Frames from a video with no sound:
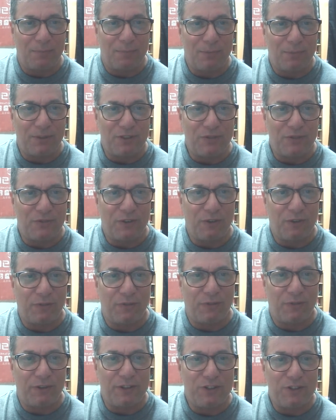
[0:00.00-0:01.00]
please feel
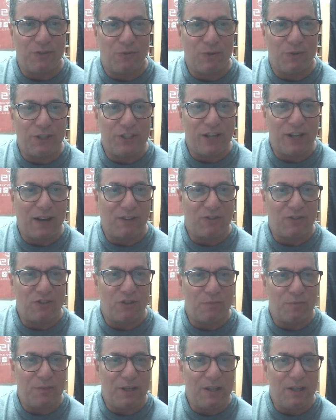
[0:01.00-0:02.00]
free to reach out
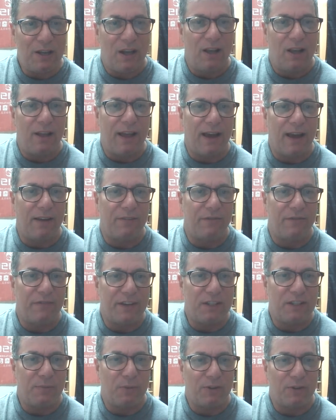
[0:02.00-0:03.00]
to me at
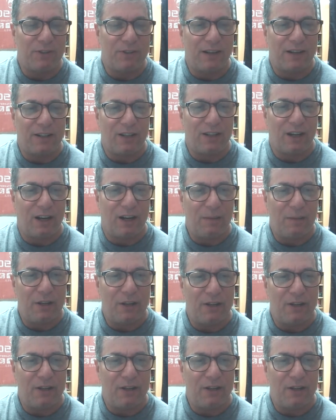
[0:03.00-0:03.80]
facebook.com.